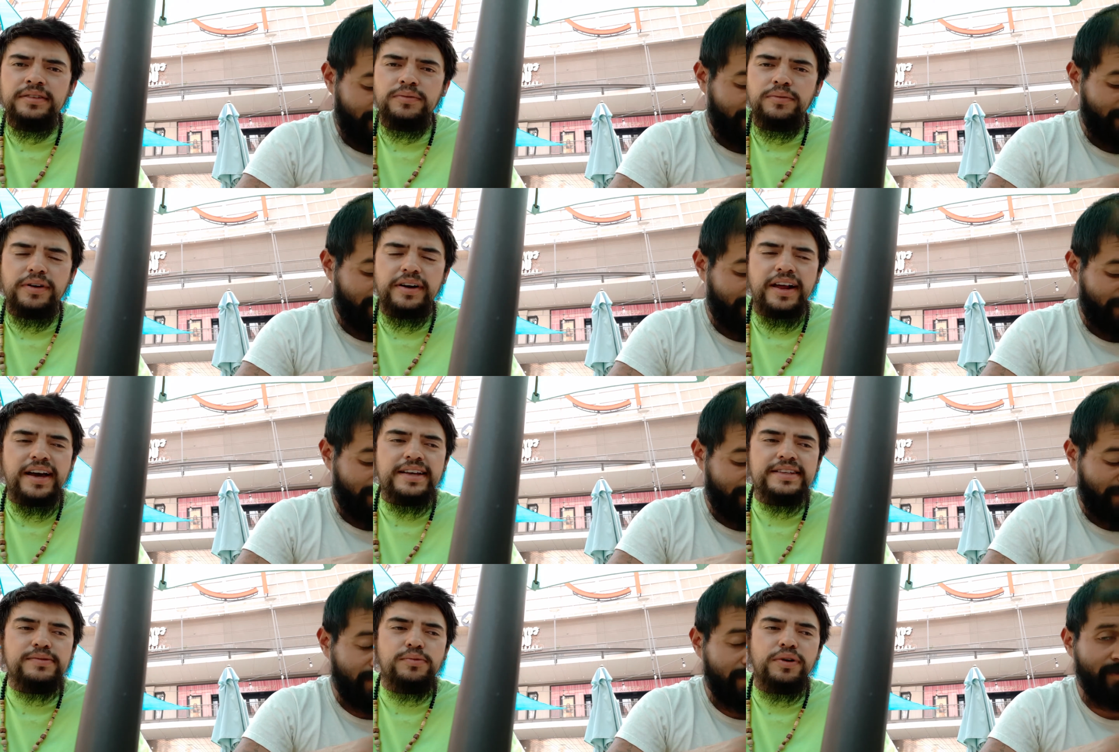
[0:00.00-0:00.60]
Speaker 1: What
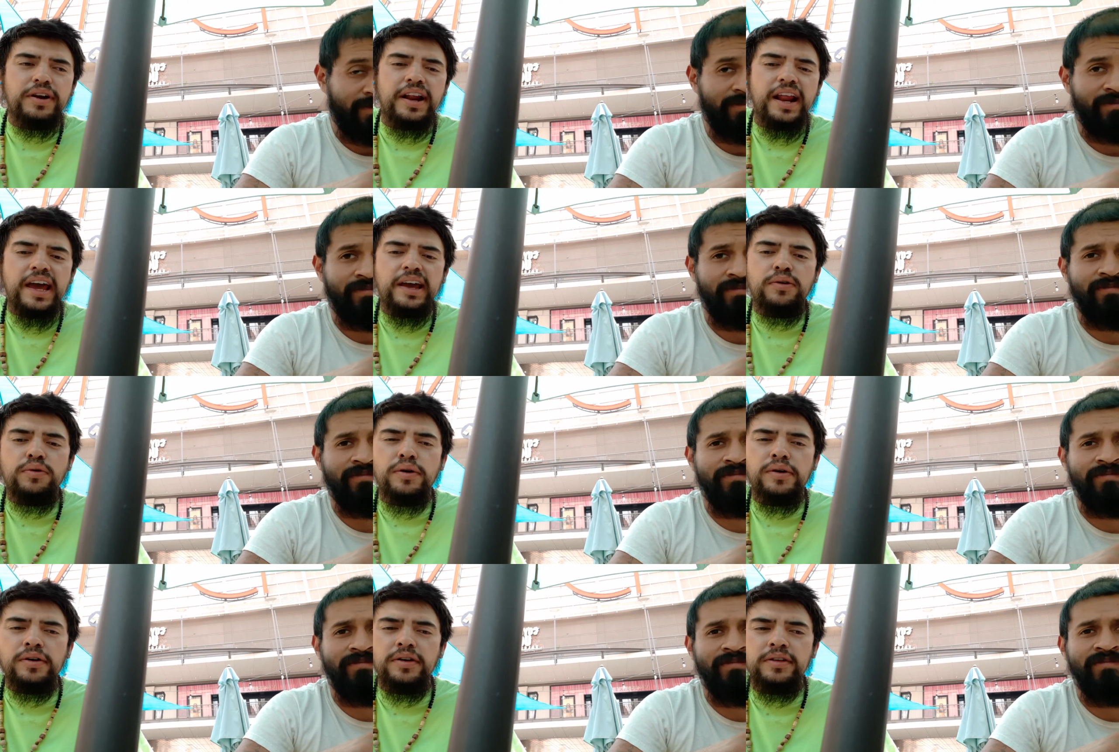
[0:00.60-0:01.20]
did, I, what did I
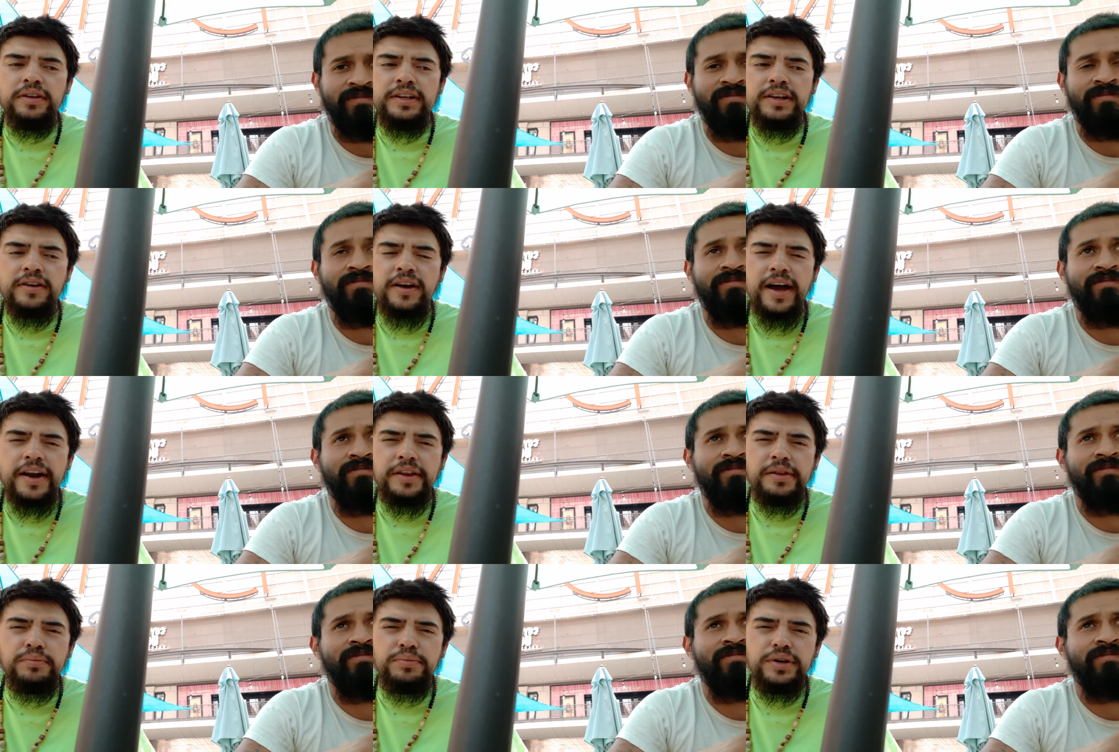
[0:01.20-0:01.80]
quote earlier
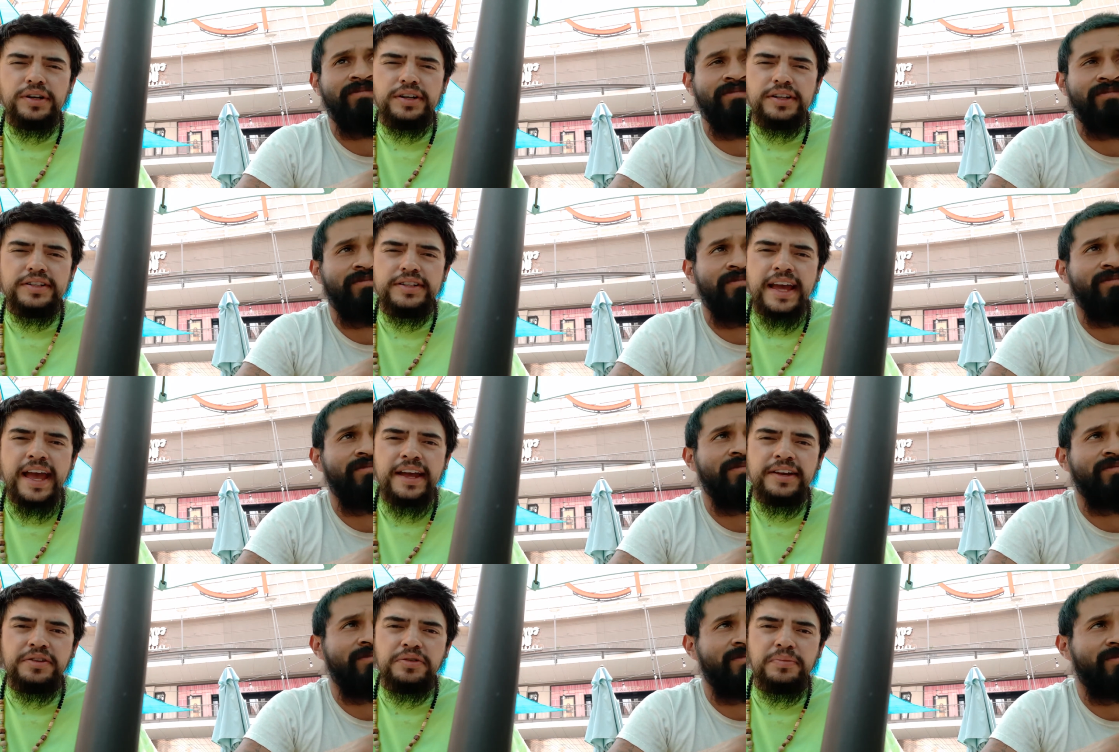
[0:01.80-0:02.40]
out of the book of
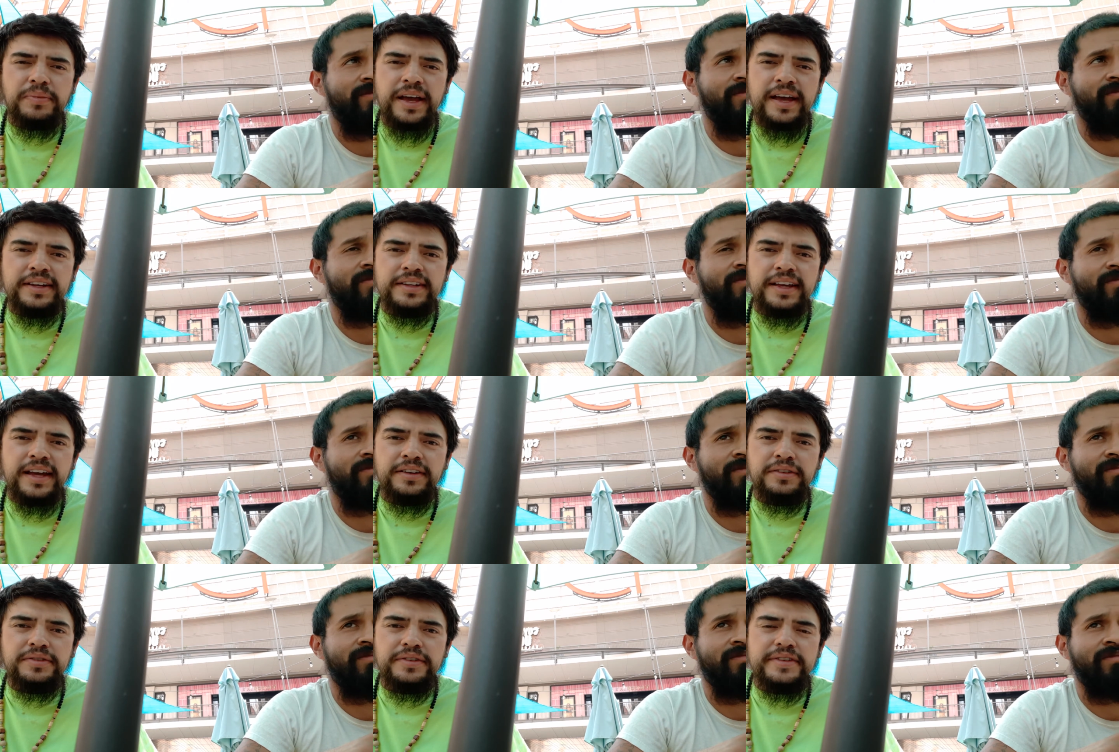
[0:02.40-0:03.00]
Daniel, man?
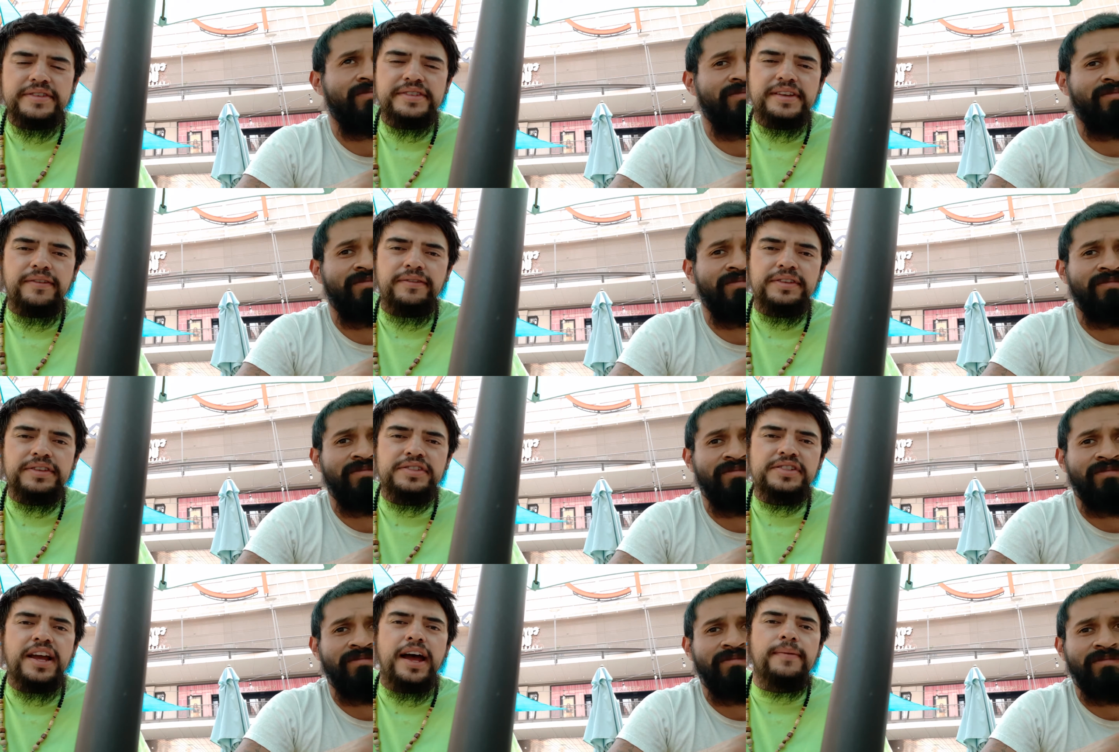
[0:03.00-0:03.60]
Daniel, the
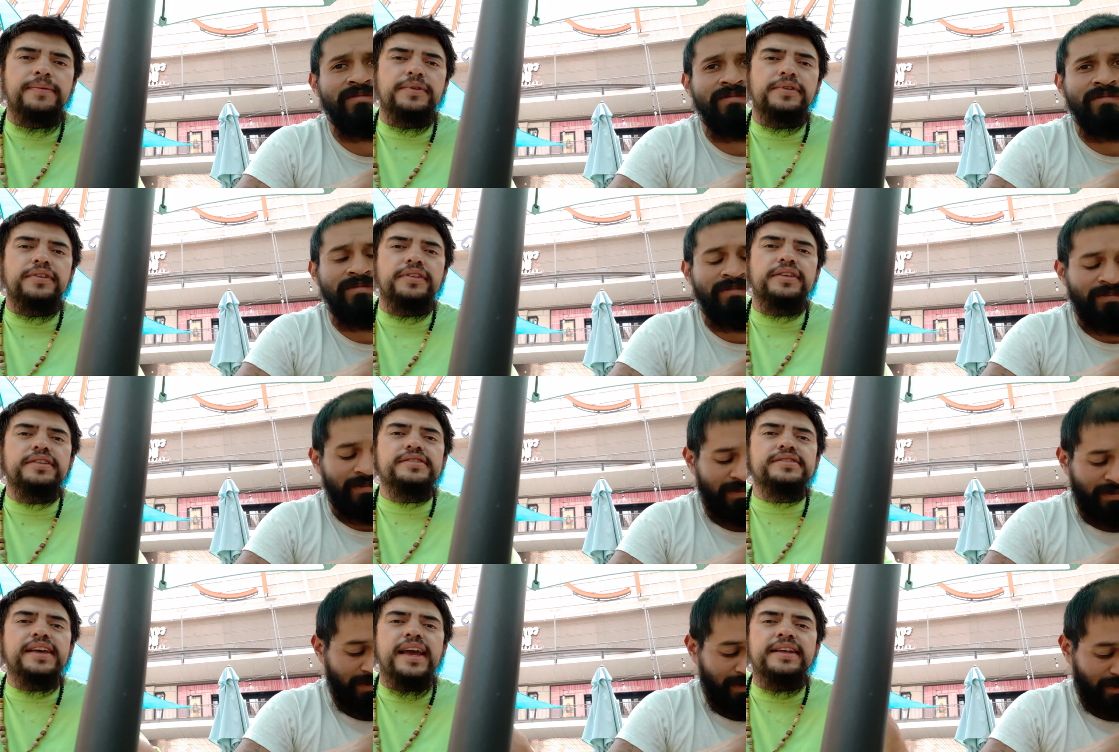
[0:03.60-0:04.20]
seventh chapter.
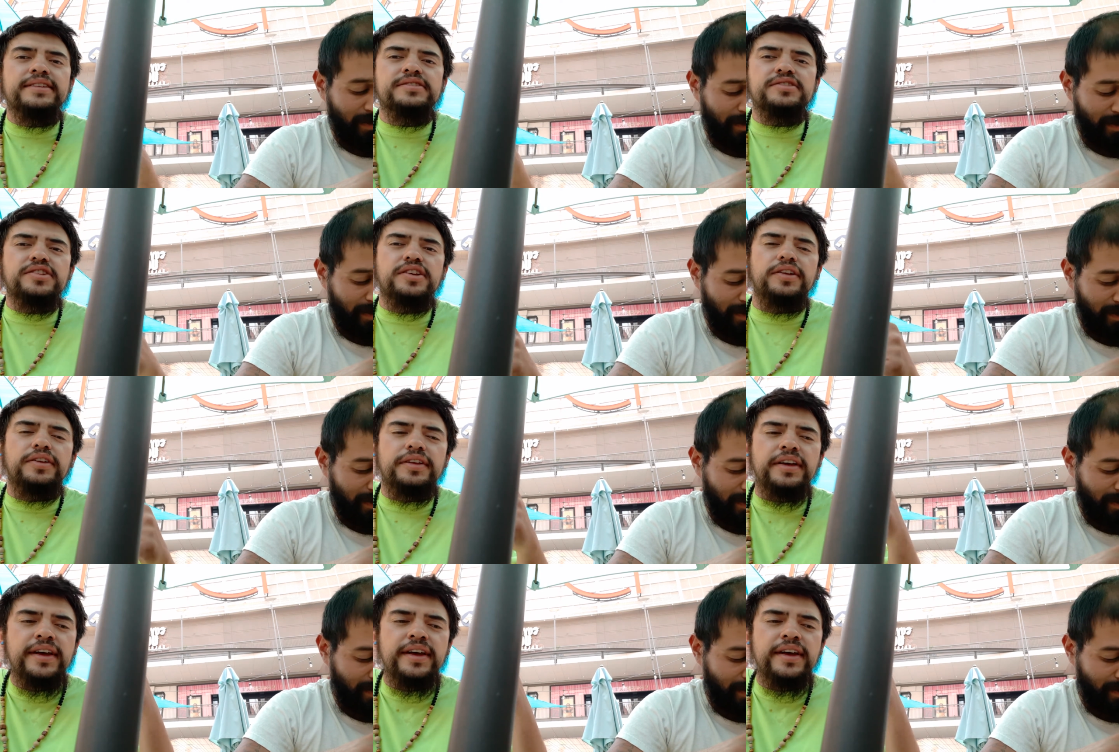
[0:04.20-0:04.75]
The saints shall